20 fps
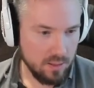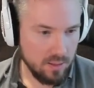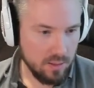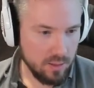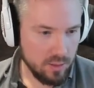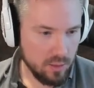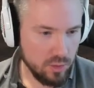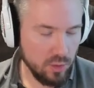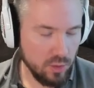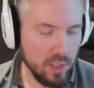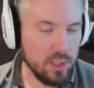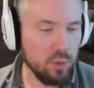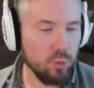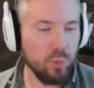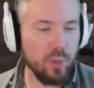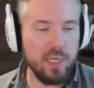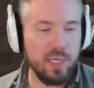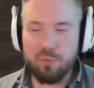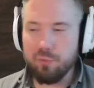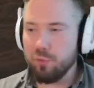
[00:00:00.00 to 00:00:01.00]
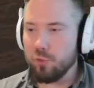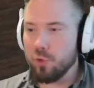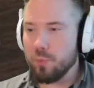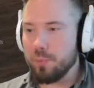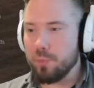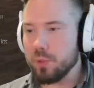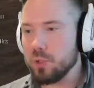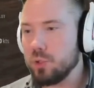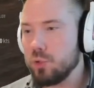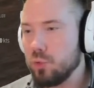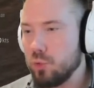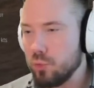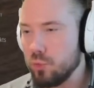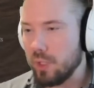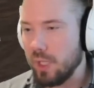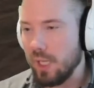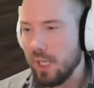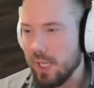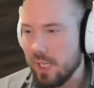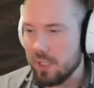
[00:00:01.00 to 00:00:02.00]
So you got
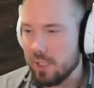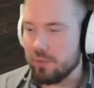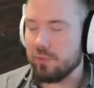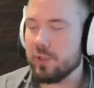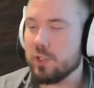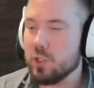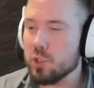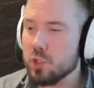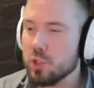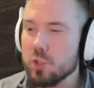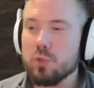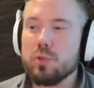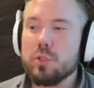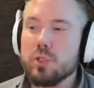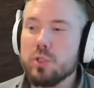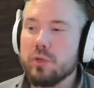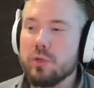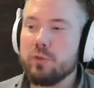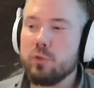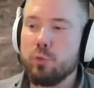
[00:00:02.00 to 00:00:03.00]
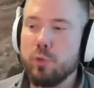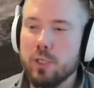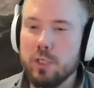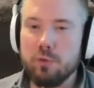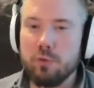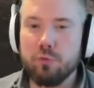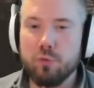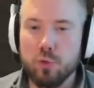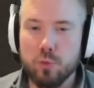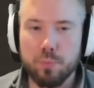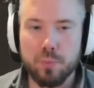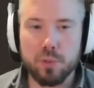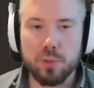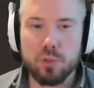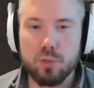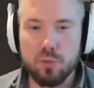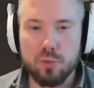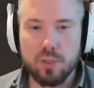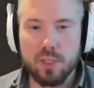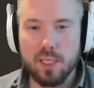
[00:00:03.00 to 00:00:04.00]
24.2k health. I just noticed you have
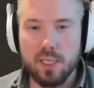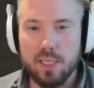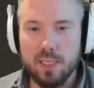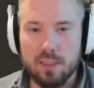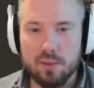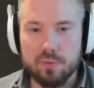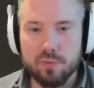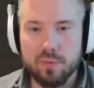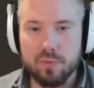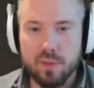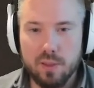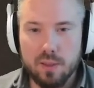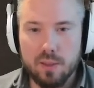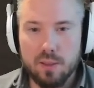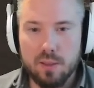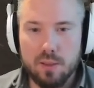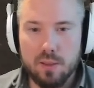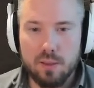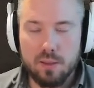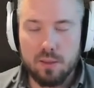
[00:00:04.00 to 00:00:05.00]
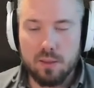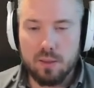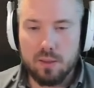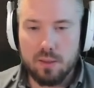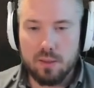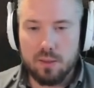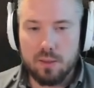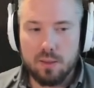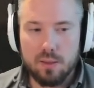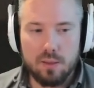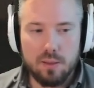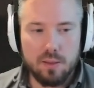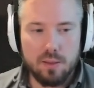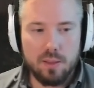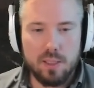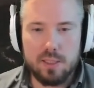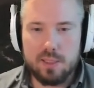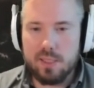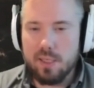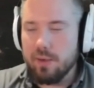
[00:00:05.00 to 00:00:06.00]
24.2k health.
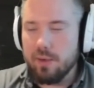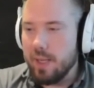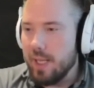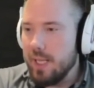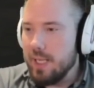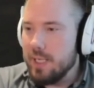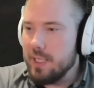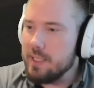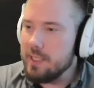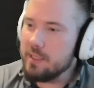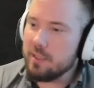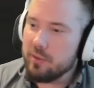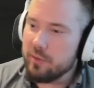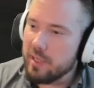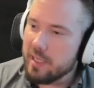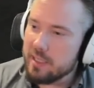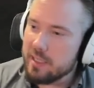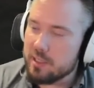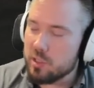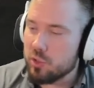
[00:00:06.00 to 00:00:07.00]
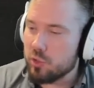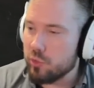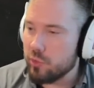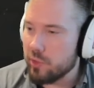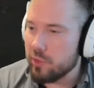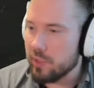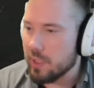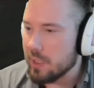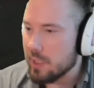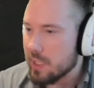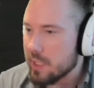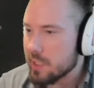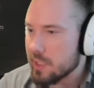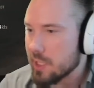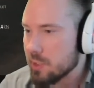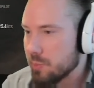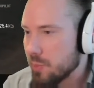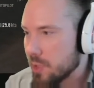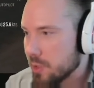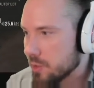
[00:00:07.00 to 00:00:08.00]
Is there any tier 8 destroyer that has
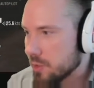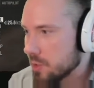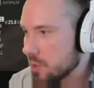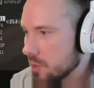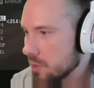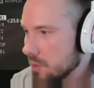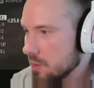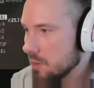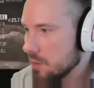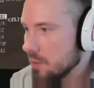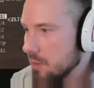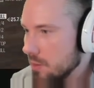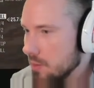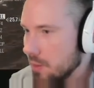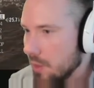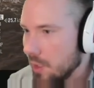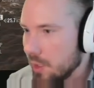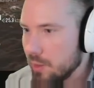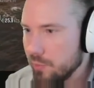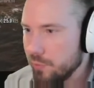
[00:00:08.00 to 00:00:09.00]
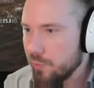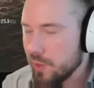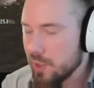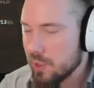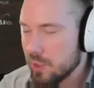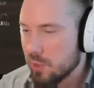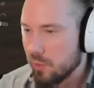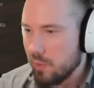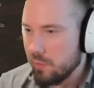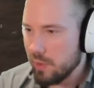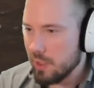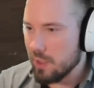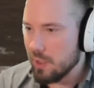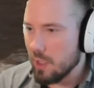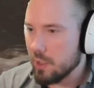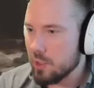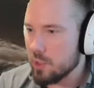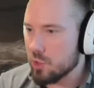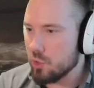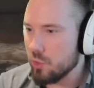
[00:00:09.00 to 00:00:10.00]
as much? I don't think so. Even
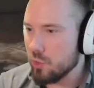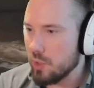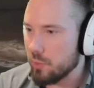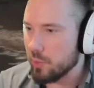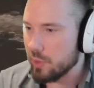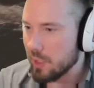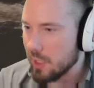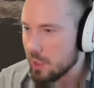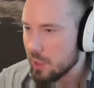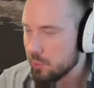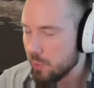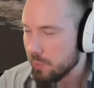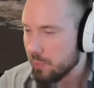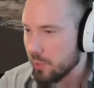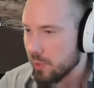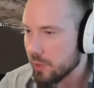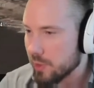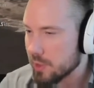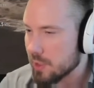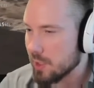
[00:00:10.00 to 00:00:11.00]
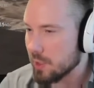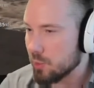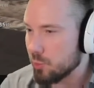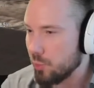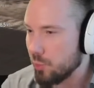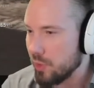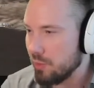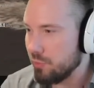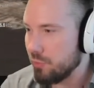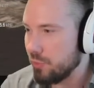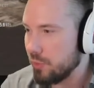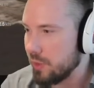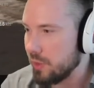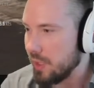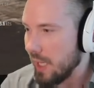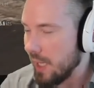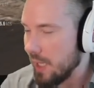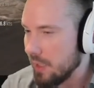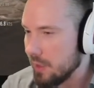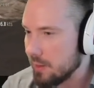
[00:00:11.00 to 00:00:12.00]
Akizuki with the HP perk is like
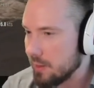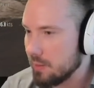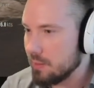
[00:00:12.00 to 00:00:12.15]
23.8.